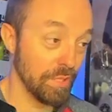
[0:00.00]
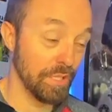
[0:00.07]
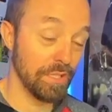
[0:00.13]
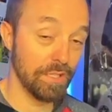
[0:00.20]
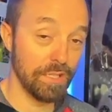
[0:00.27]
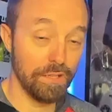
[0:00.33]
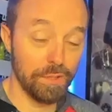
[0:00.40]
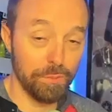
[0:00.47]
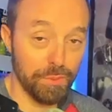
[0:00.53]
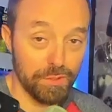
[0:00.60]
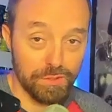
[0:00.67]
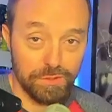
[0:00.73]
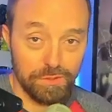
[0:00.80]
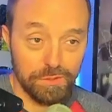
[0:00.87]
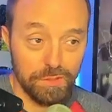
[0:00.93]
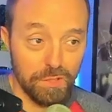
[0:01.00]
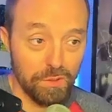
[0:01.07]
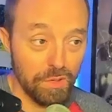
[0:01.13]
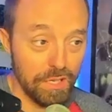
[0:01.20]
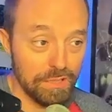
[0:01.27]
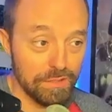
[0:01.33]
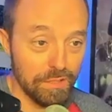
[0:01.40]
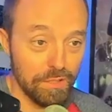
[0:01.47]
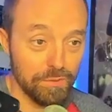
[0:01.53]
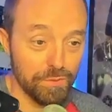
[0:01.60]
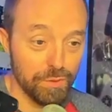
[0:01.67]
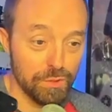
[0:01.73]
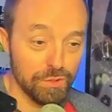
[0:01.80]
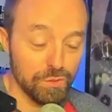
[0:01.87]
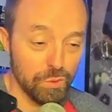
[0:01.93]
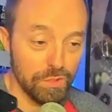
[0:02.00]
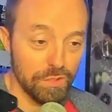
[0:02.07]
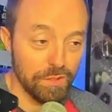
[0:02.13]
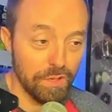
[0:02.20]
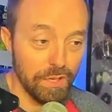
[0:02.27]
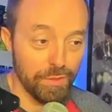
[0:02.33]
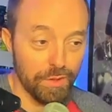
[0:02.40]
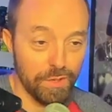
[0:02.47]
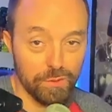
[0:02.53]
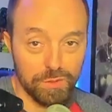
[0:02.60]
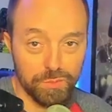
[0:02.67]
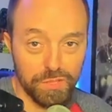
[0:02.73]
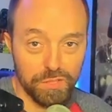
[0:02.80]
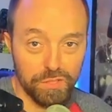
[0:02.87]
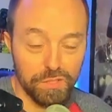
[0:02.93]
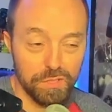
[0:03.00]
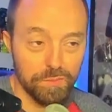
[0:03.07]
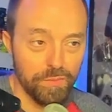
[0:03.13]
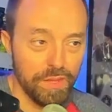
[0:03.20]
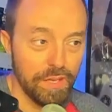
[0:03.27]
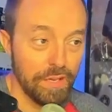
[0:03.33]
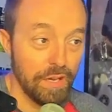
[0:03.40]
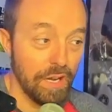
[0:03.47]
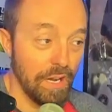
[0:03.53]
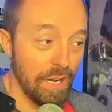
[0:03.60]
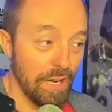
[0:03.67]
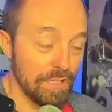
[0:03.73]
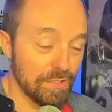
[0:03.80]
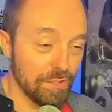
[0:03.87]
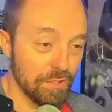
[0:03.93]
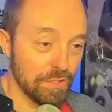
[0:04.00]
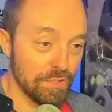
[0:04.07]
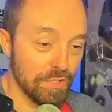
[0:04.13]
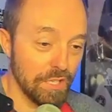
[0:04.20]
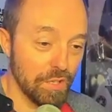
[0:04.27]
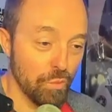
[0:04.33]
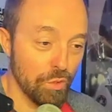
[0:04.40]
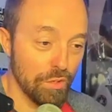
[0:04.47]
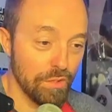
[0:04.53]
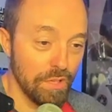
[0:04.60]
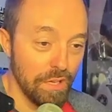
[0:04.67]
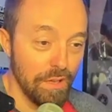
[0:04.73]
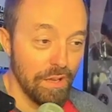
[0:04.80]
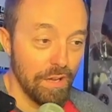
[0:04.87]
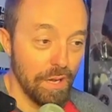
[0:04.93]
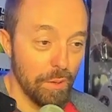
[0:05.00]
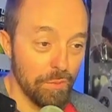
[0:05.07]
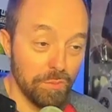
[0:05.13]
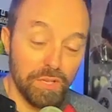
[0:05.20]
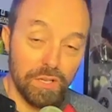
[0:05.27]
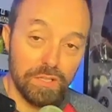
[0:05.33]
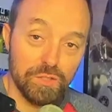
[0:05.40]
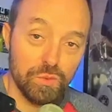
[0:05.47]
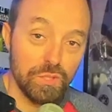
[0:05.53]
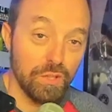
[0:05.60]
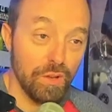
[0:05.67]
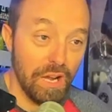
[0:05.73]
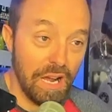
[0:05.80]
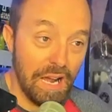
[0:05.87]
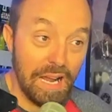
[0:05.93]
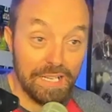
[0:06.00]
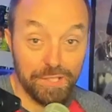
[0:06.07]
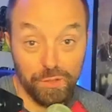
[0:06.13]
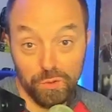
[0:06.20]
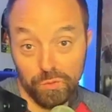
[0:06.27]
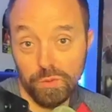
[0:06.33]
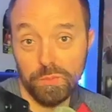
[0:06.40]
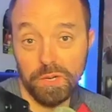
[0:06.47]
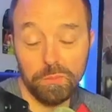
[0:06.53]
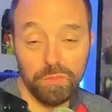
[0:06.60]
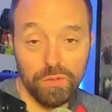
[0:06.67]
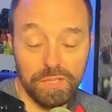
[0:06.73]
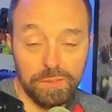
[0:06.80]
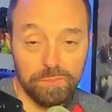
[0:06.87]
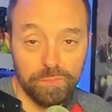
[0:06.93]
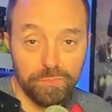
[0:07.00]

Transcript: Uh, on a personal note, I saw the first one. I thought it was pretty good. I saw the second one. I'm going to be honest with you. I don't remember it.